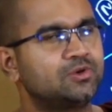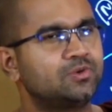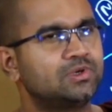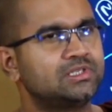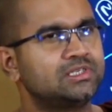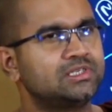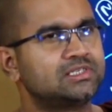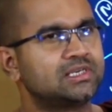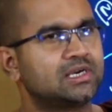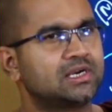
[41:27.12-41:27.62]

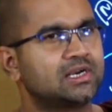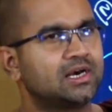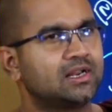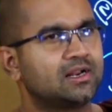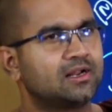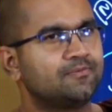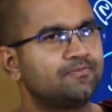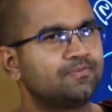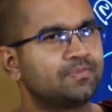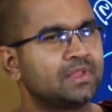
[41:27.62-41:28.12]
towards the
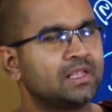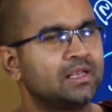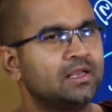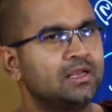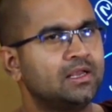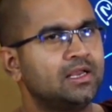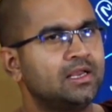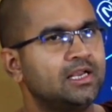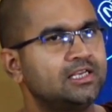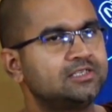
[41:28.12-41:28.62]
Sankara?
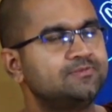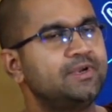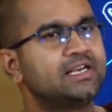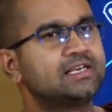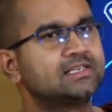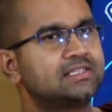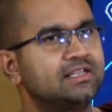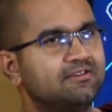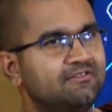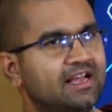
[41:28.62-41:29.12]
It's
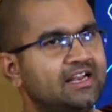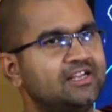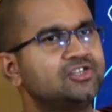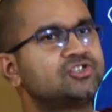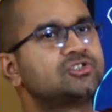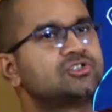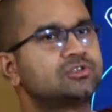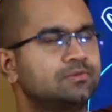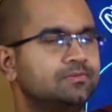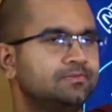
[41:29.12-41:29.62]
because they
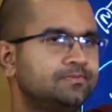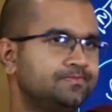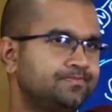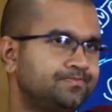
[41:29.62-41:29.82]
vanish.